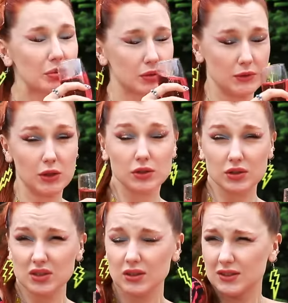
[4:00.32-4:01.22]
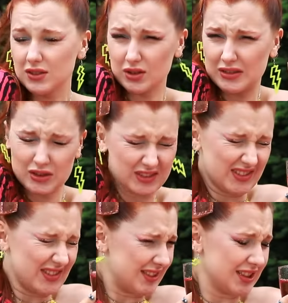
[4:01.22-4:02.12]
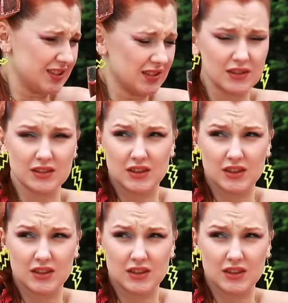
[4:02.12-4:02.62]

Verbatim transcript: It's so cold all